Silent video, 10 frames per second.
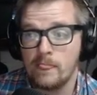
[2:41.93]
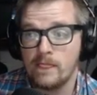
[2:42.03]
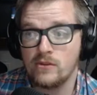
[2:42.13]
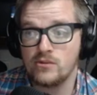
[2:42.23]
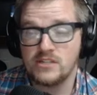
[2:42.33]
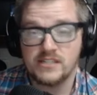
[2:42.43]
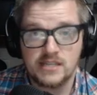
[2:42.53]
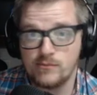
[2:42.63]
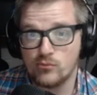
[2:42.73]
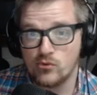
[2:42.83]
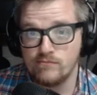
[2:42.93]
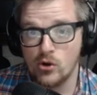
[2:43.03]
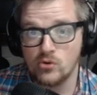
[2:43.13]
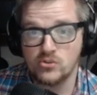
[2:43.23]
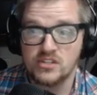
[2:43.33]
you just keep
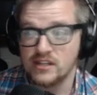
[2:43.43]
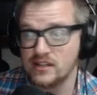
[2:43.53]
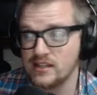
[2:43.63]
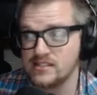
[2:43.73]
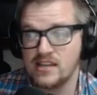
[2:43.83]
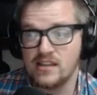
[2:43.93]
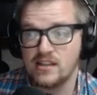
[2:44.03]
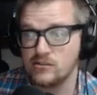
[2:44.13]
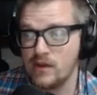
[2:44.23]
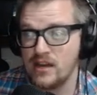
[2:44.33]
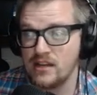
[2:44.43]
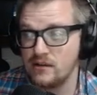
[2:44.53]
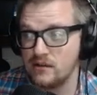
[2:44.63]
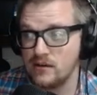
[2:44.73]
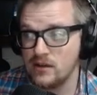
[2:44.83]
reposting let's say that you made
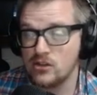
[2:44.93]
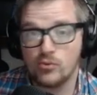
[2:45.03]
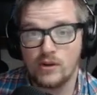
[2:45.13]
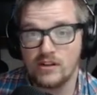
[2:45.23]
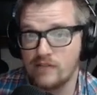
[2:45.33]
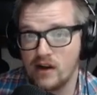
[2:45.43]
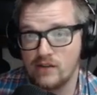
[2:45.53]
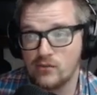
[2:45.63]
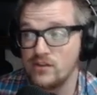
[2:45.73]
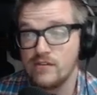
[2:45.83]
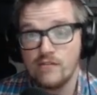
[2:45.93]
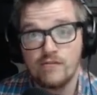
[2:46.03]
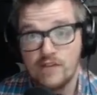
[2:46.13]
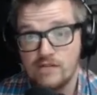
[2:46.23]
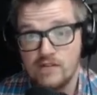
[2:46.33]
uh, 25 or even
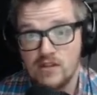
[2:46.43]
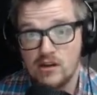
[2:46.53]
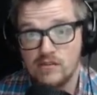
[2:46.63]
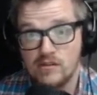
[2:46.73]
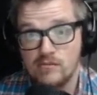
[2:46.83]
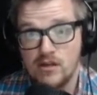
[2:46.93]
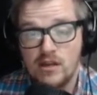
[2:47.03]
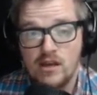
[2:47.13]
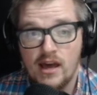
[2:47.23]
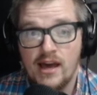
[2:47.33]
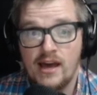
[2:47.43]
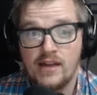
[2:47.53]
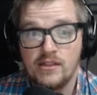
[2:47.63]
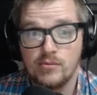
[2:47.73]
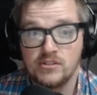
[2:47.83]
50 of them
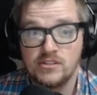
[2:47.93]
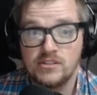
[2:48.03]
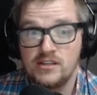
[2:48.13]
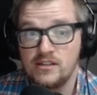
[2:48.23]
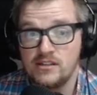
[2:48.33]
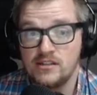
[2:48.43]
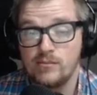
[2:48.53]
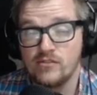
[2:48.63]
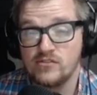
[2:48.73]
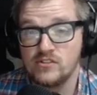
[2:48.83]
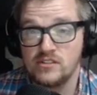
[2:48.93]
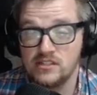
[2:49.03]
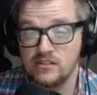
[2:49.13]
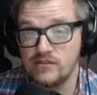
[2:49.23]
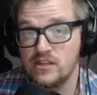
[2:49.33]
and the, the
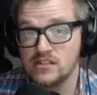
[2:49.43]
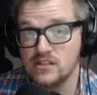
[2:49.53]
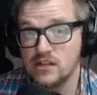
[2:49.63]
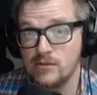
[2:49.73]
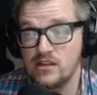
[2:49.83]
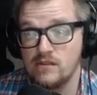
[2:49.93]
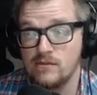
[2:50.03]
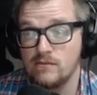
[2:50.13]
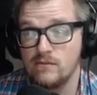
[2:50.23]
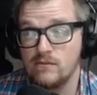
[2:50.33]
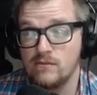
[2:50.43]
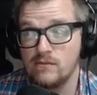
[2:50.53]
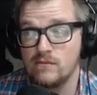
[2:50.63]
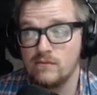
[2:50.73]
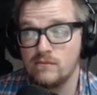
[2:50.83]
deposit fee is gonna be
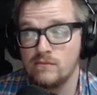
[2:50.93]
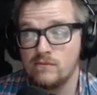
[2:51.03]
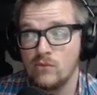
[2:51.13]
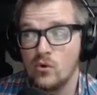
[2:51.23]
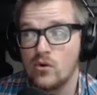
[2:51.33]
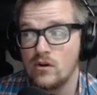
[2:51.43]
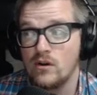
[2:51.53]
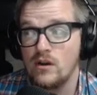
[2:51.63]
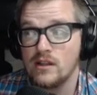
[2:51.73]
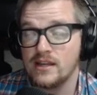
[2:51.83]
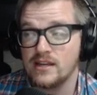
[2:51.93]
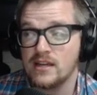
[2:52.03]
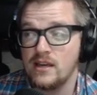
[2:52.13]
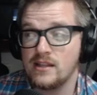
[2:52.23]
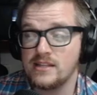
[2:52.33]
more like
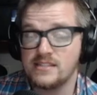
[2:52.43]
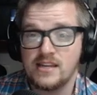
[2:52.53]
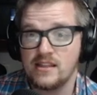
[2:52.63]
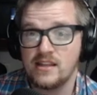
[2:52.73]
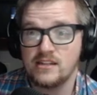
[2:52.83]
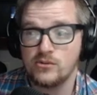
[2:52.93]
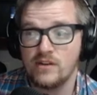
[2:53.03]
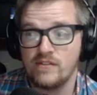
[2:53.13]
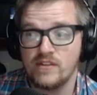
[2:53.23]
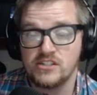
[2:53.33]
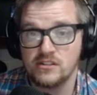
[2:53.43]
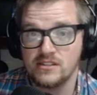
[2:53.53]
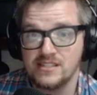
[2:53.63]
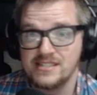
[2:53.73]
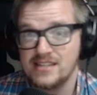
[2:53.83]
let's say that you
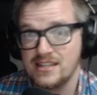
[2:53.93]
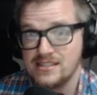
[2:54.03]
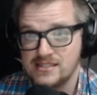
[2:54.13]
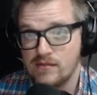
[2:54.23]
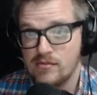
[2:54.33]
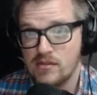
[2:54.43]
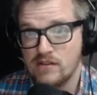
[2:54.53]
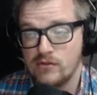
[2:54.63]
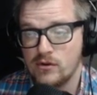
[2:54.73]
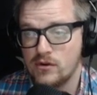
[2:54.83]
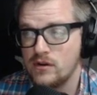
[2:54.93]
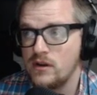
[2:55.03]
eventually sell something for